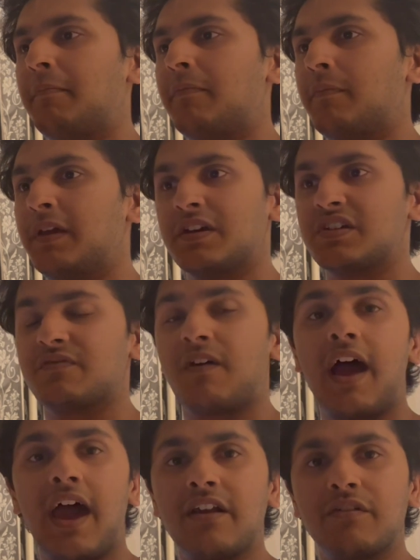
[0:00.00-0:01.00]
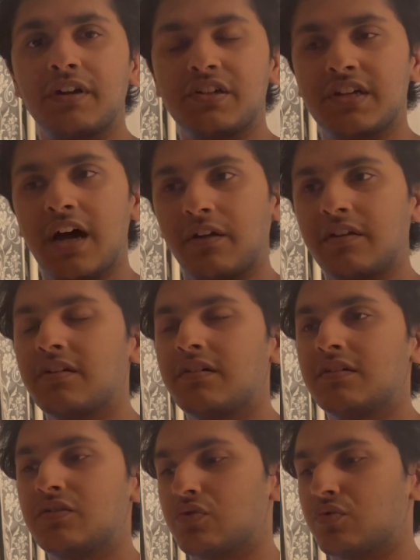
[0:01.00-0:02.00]
Because if I hadn't reached out
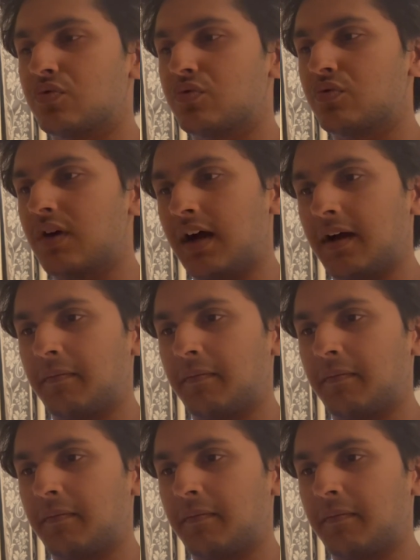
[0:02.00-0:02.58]
to